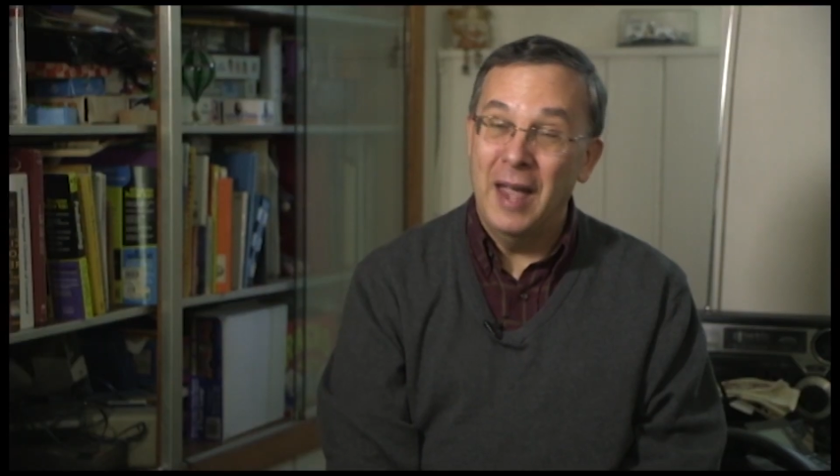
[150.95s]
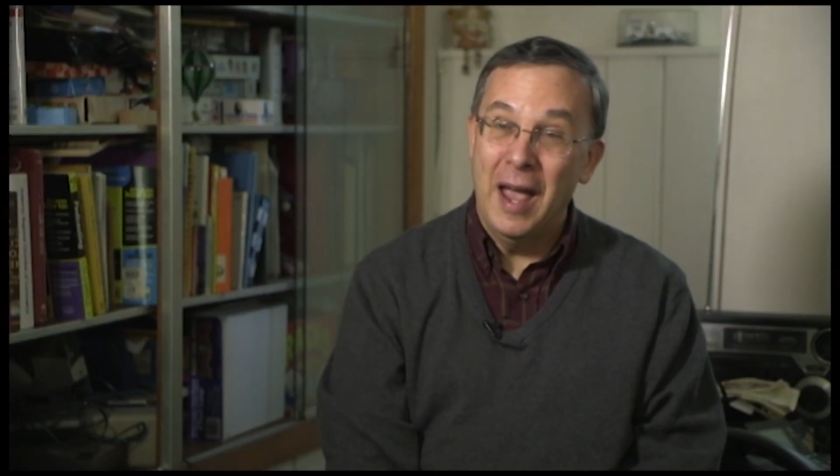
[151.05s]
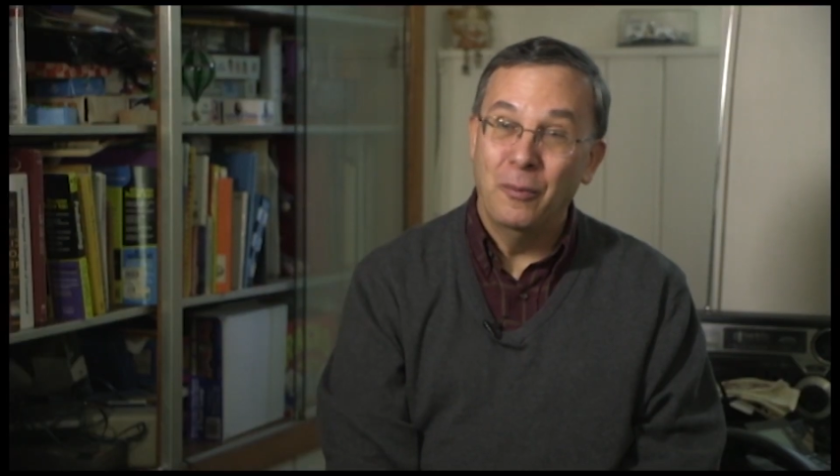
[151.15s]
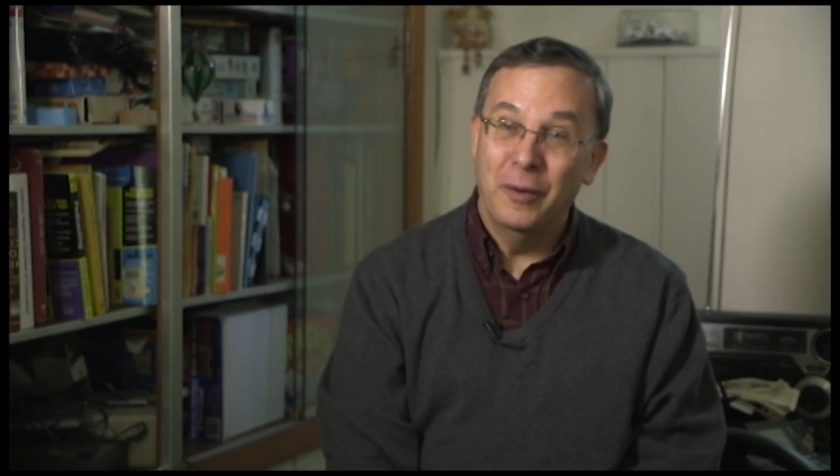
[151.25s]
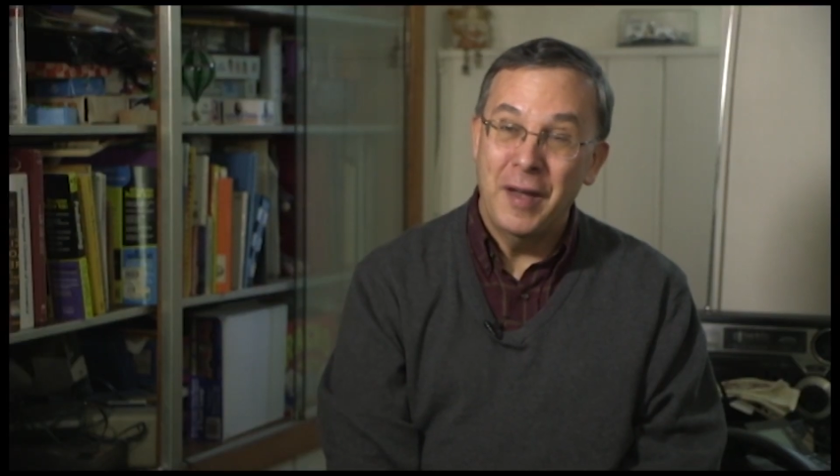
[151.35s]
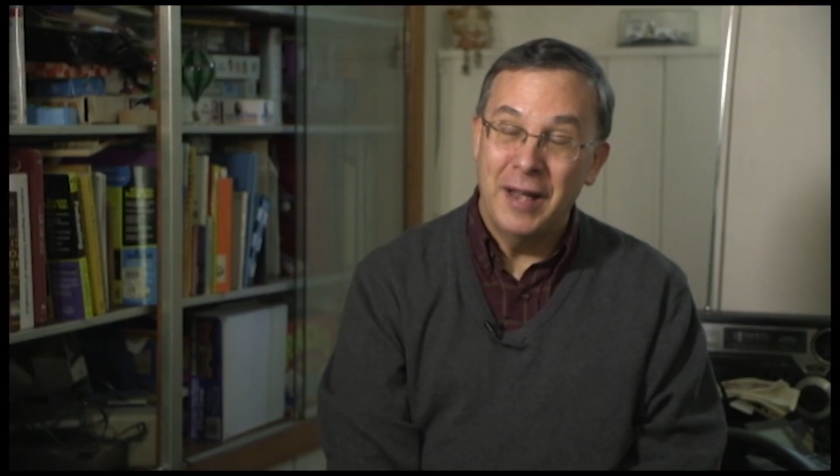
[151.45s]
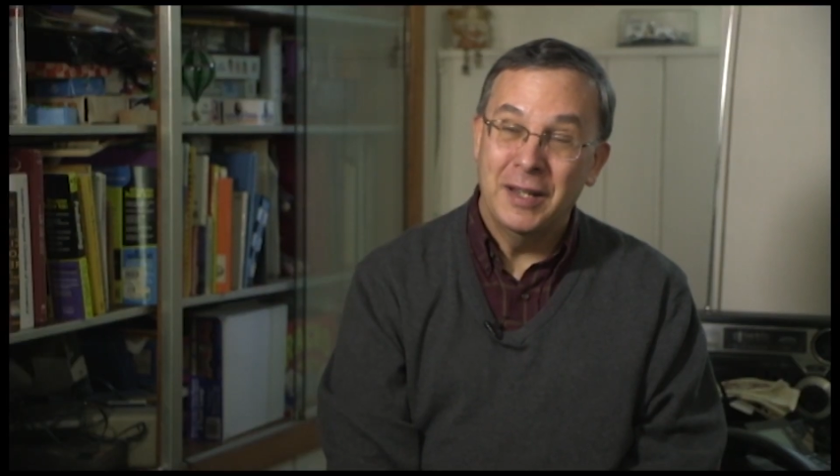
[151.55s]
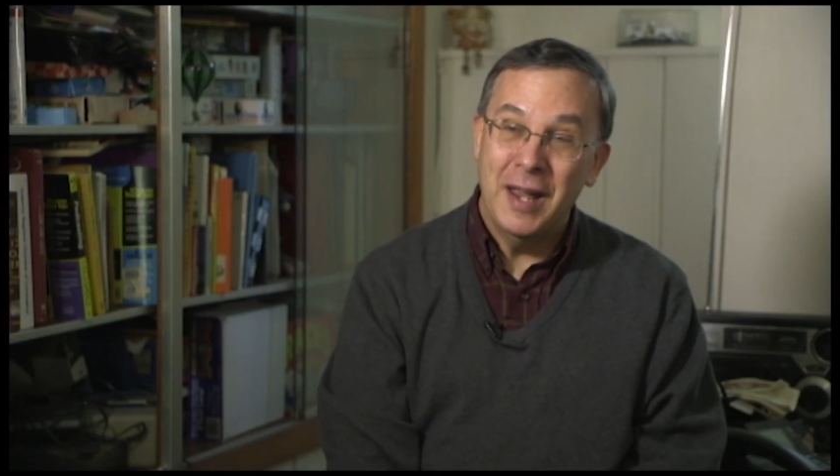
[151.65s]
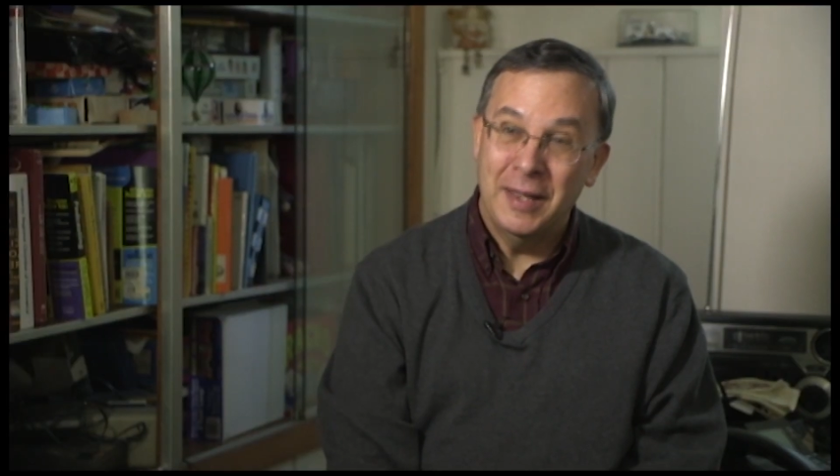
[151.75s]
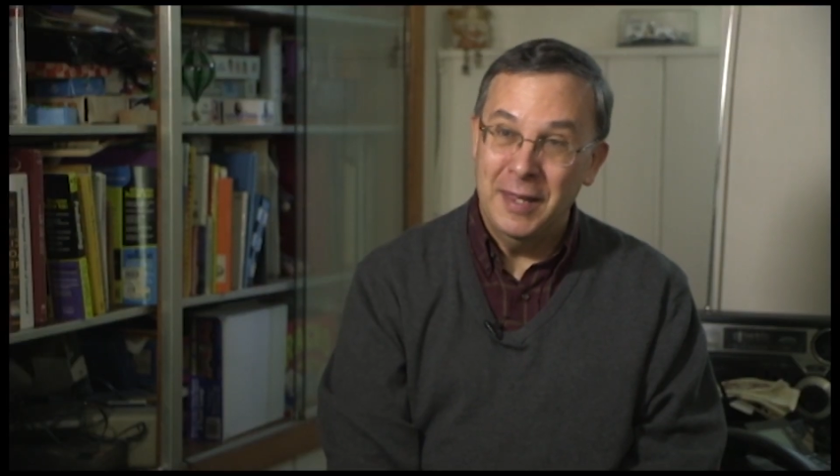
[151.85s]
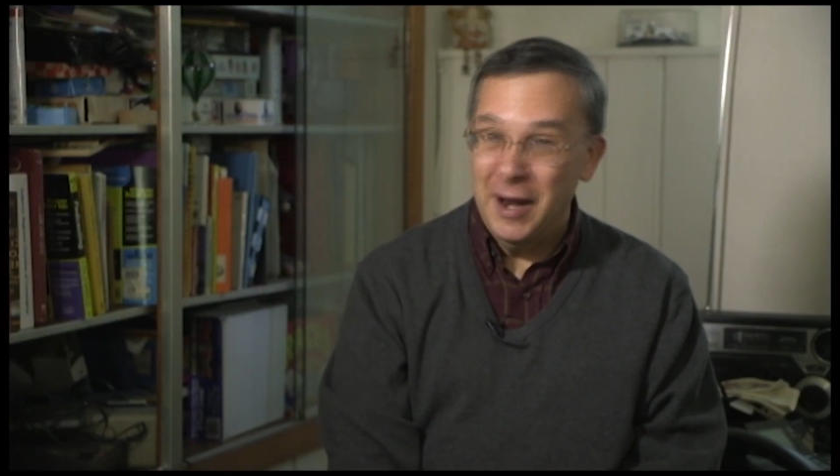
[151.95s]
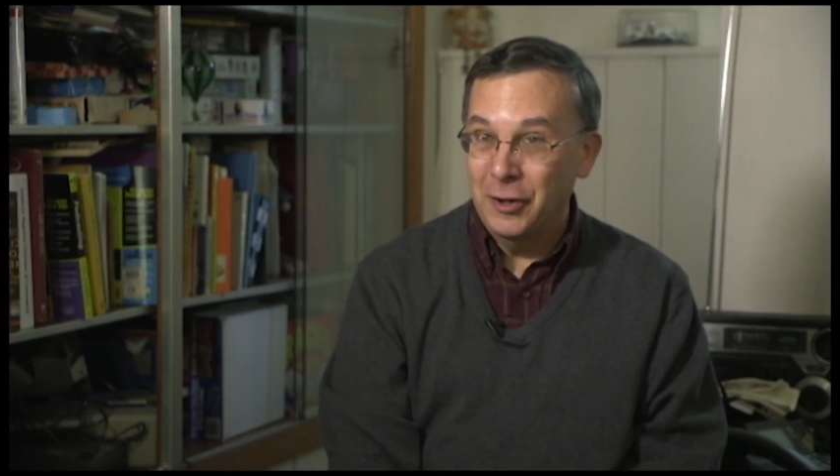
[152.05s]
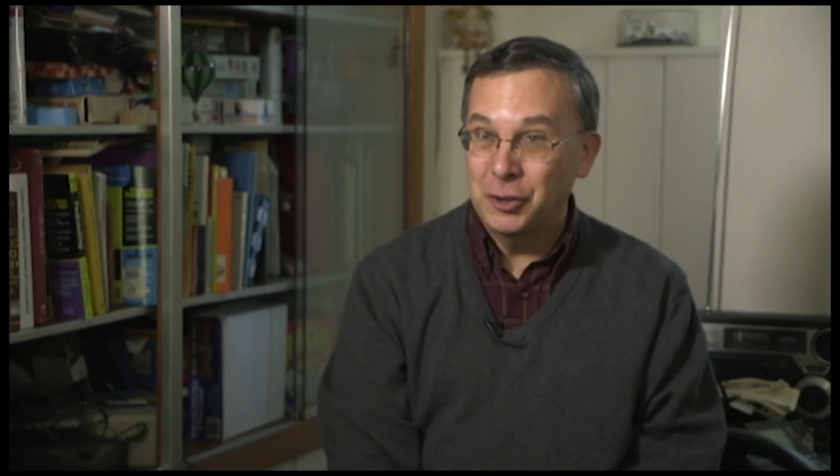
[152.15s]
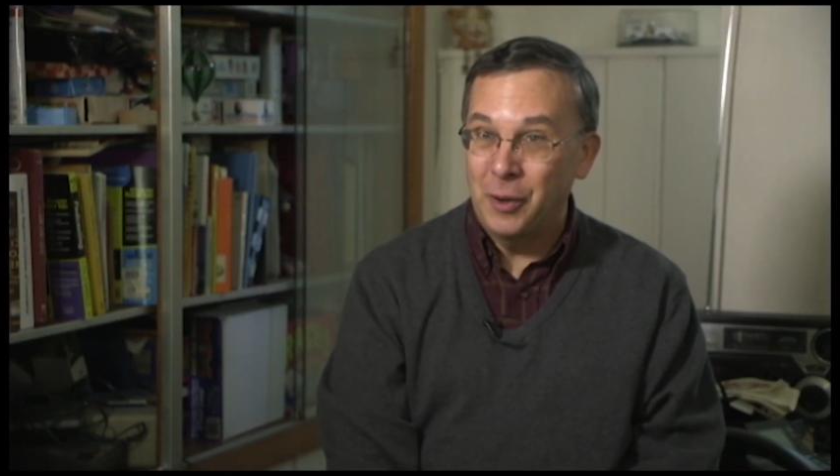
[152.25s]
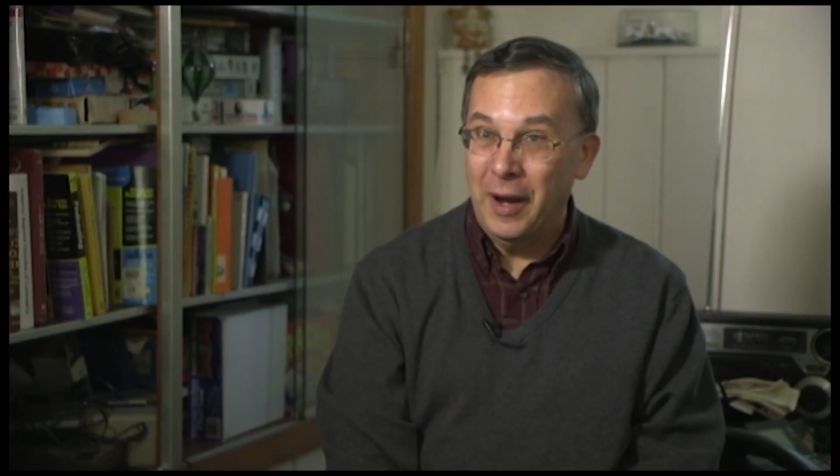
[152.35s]
and we've had to take the air
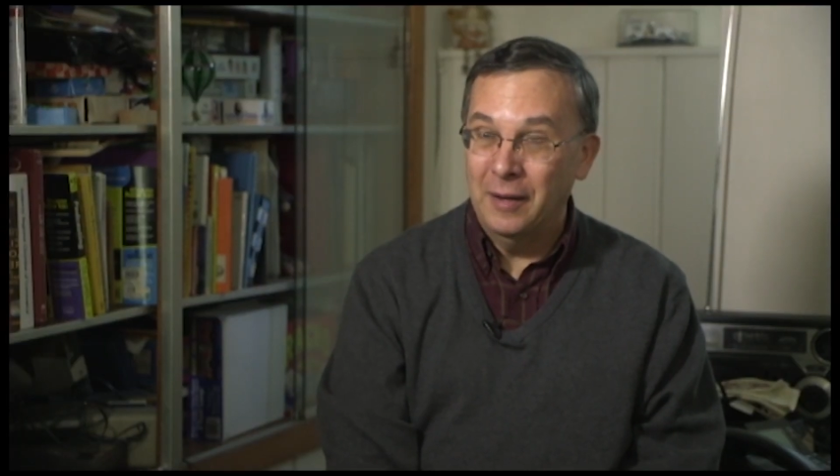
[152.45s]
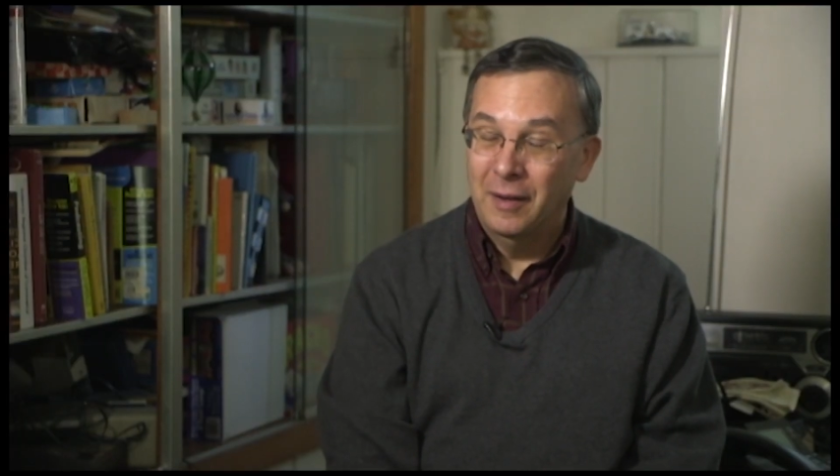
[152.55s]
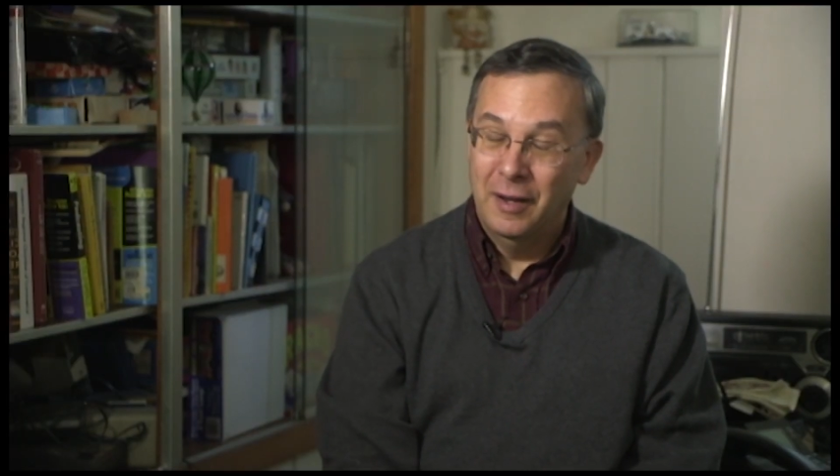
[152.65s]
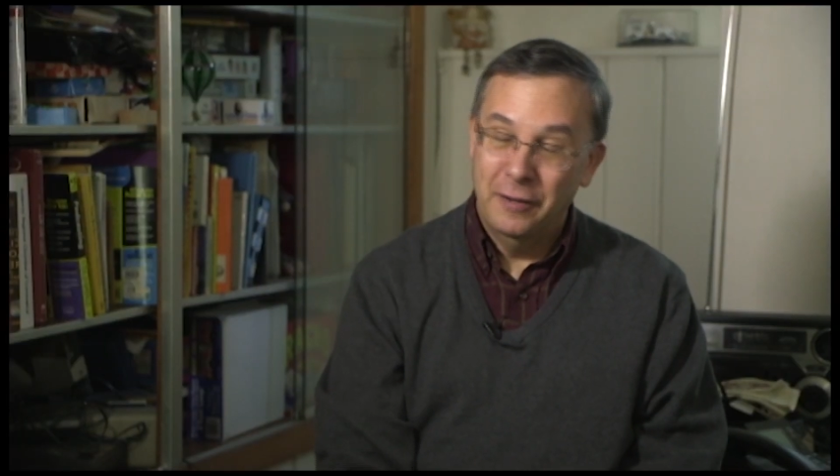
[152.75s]
train